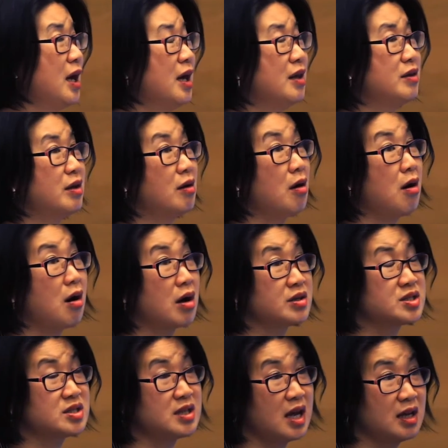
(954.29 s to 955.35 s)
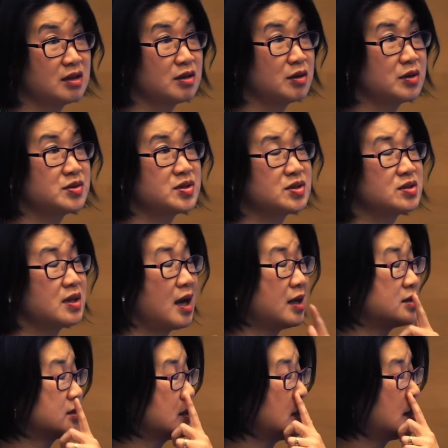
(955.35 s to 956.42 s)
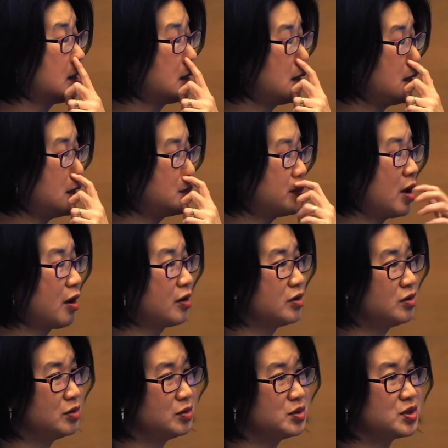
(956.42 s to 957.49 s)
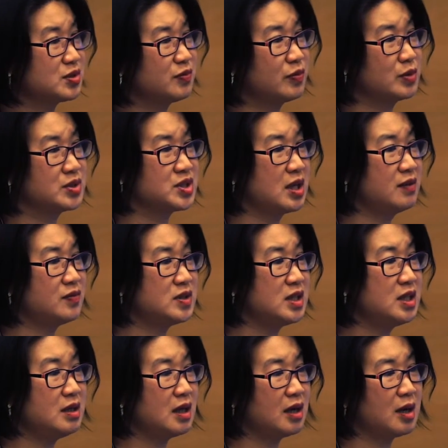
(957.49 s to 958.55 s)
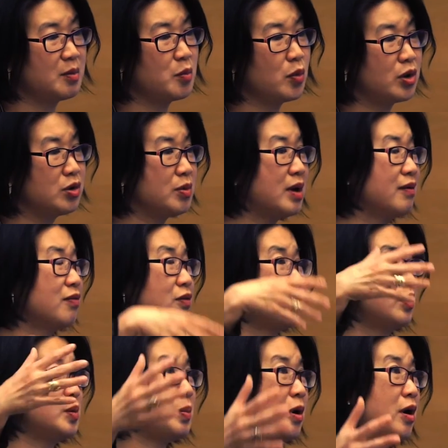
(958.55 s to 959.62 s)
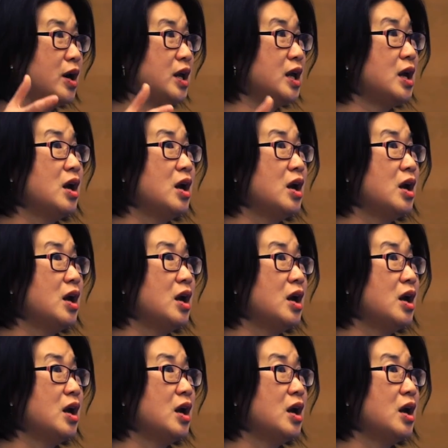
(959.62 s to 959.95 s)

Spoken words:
there are standards that are used for safety where you have third-party